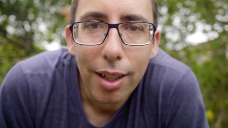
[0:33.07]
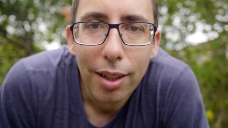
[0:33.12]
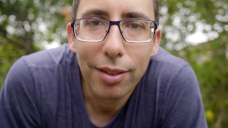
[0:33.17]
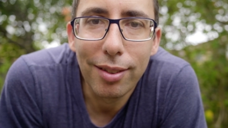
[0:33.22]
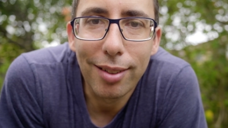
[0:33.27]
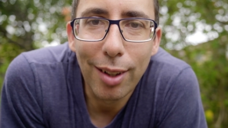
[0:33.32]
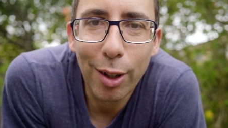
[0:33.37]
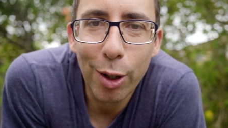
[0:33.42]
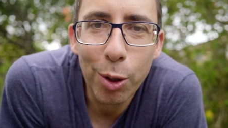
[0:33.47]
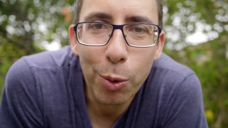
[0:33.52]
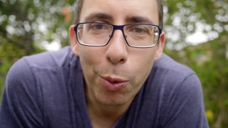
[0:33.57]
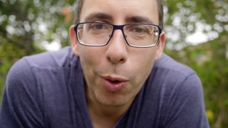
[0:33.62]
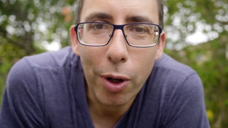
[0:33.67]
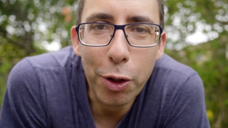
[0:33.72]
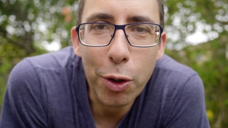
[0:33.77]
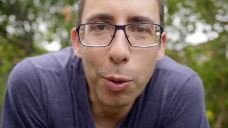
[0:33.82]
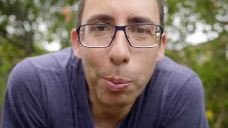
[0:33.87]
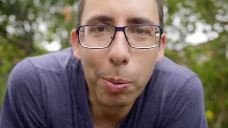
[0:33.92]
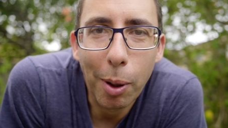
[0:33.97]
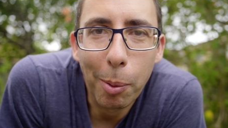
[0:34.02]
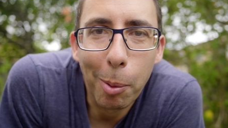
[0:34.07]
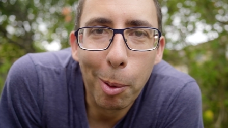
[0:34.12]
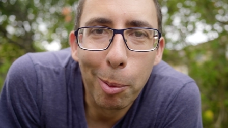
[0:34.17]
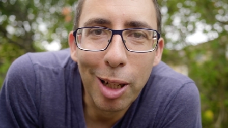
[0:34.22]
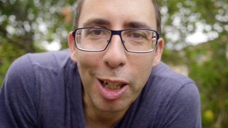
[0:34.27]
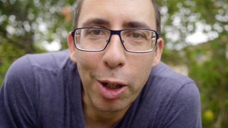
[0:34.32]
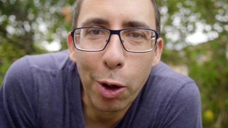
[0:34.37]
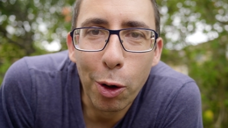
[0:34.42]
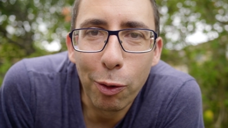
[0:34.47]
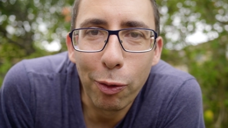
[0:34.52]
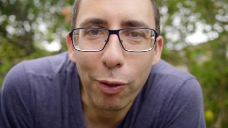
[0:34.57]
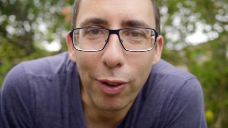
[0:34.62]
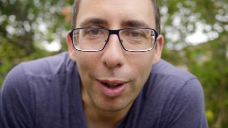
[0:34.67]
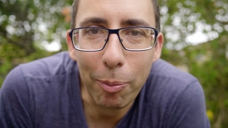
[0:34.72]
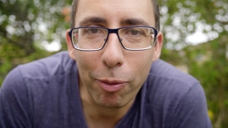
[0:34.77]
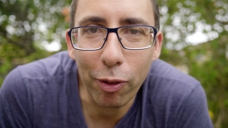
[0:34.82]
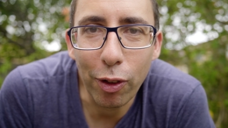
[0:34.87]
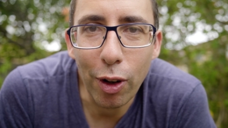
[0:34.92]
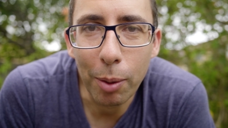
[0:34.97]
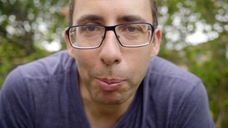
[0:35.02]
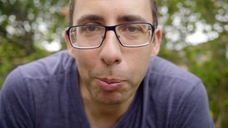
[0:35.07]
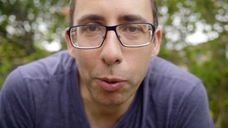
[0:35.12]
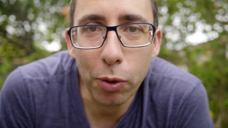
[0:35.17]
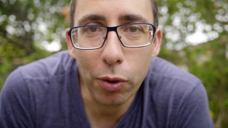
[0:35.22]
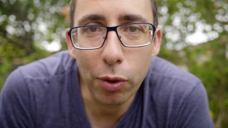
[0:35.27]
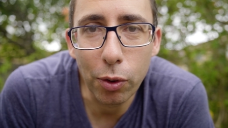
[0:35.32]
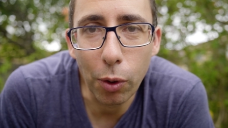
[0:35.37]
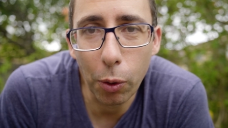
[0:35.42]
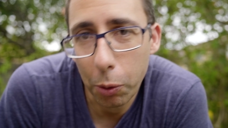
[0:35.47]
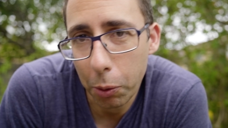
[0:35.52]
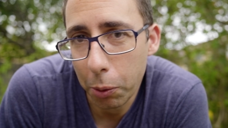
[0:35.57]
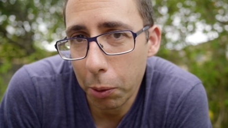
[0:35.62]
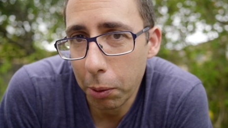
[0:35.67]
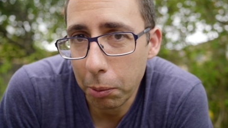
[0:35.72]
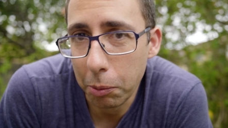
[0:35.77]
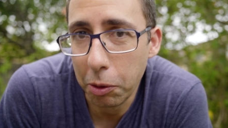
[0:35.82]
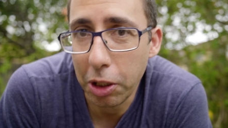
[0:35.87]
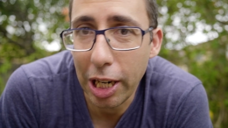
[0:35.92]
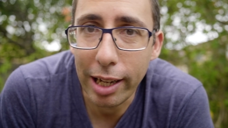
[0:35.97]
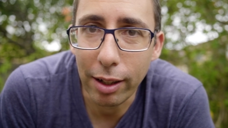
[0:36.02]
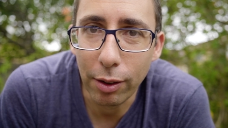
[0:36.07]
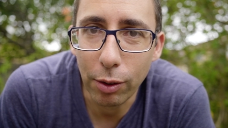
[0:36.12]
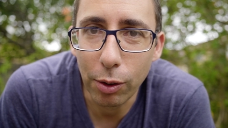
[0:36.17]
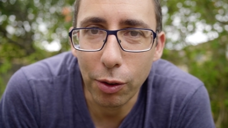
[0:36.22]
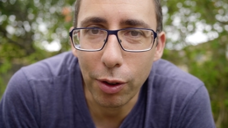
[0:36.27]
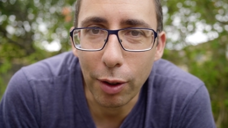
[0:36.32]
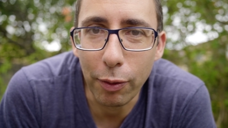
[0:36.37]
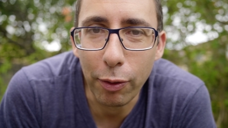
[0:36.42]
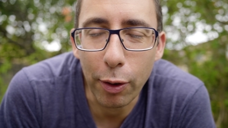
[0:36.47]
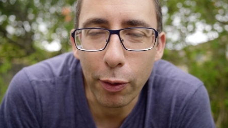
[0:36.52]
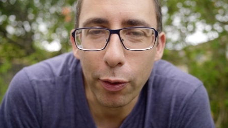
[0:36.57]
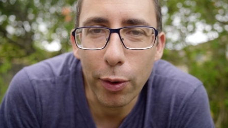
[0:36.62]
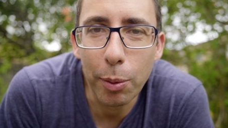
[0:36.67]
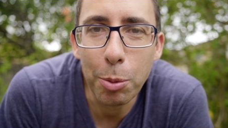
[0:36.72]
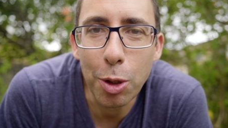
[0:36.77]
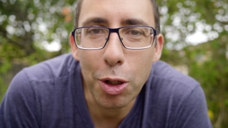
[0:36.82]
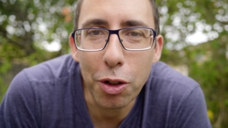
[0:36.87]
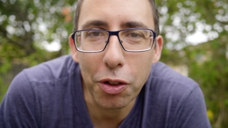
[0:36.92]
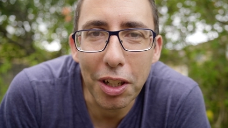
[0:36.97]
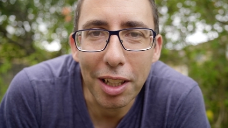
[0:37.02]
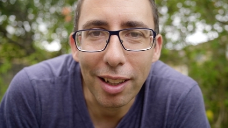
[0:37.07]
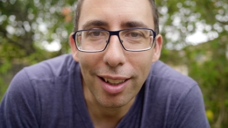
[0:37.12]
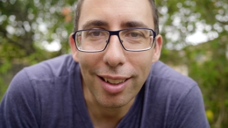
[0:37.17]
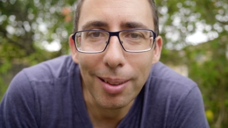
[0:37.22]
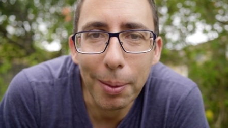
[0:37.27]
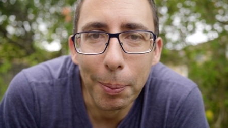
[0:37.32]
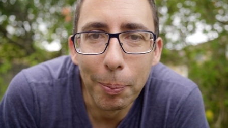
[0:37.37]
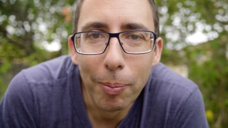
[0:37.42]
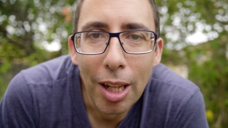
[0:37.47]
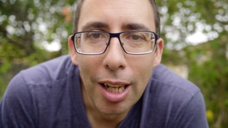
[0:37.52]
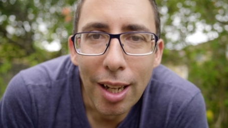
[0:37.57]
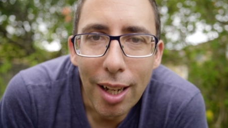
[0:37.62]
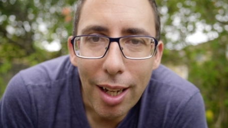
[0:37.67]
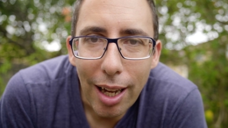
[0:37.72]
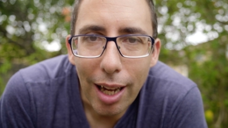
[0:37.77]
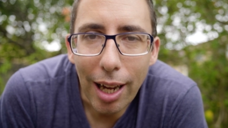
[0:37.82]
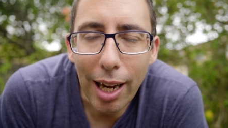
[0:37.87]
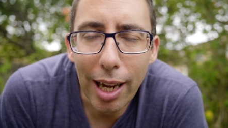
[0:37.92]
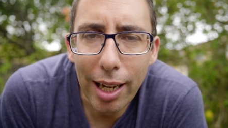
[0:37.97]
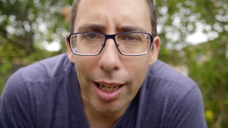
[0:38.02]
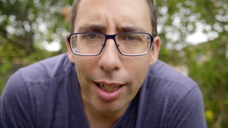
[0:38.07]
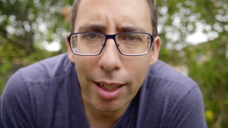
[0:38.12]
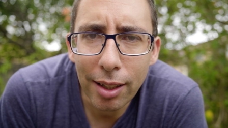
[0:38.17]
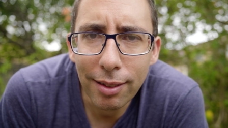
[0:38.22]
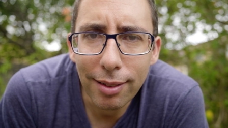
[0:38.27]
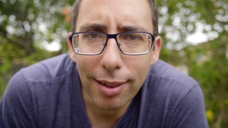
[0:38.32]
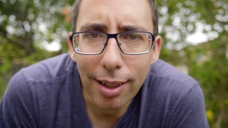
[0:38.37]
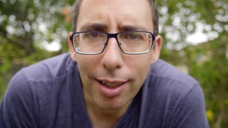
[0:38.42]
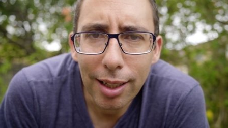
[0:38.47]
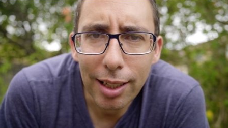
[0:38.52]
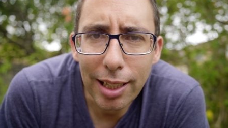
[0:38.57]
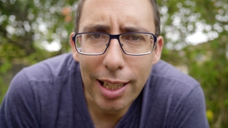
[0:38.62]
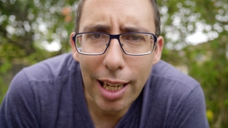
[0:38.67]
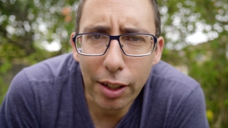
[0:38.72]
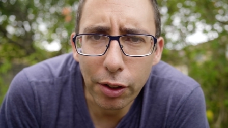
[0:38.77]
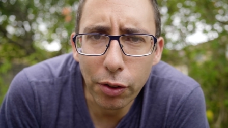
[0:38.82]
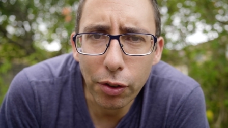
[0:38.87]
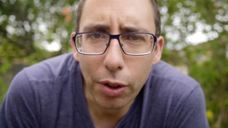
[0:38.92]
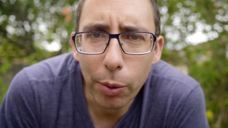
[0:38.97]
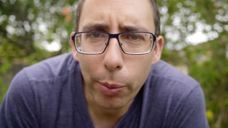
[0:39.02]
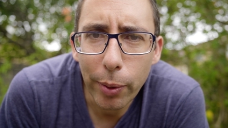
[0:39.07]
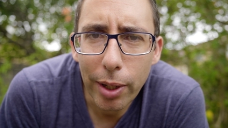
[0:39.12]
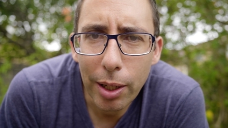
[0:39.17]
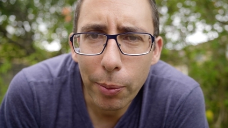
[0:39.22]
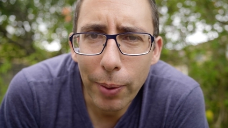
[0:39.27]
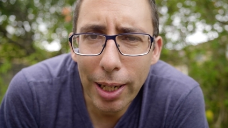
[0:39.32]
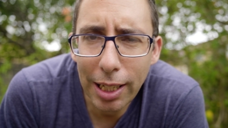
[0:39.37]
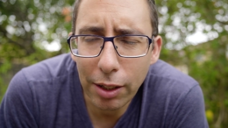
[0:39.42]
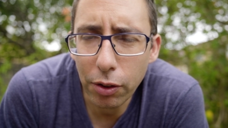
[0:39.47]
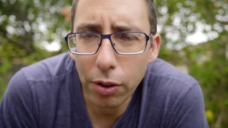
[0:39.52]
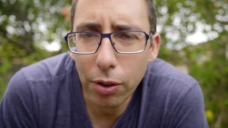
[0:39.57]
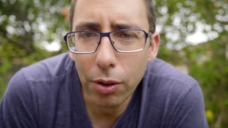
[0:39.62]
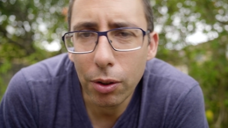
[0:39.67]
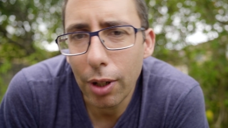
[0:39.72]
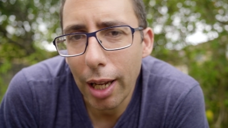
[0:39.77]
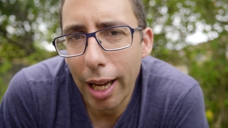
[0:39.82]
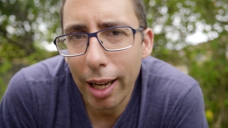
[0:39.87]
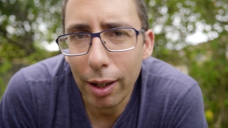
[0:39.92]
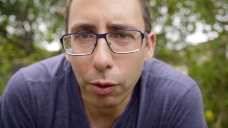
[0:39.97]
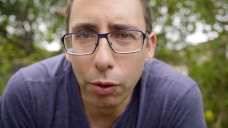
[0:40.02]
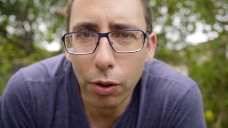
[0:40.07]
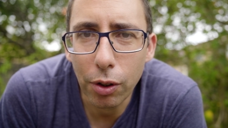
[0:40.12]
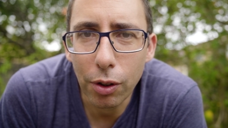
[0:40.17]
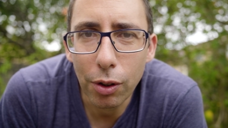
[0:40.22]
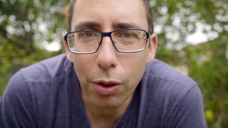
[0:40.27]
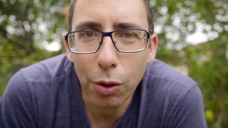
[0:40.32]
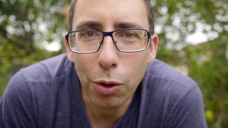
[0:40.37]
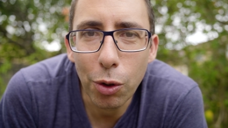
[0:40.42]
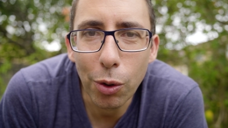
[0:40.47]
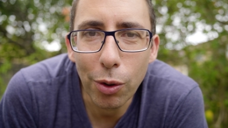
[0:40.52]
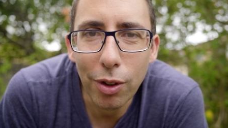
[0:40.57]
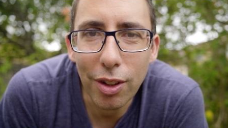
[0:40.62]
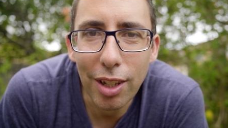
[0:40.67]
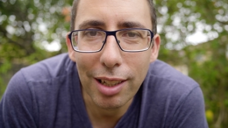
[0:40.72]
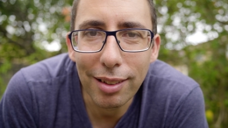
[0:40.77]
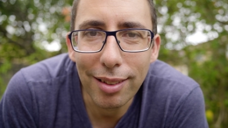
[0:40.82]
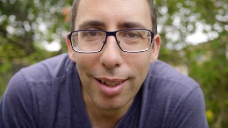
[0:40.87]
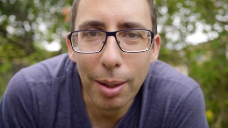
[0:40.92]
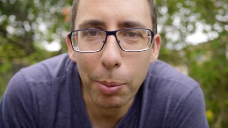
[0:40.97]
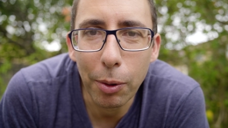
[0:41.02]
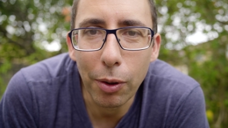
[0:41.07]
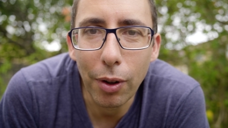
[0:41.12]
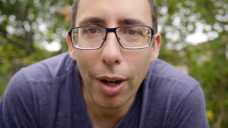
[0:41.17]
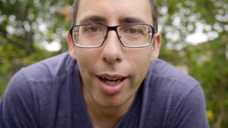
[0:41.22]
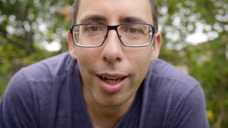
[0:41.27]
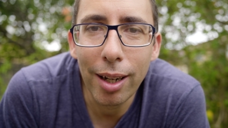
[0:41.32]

So what you probably call flip-flops or jandals if you're from New Zealand. And yeah, so we went out to Jungtian Temple.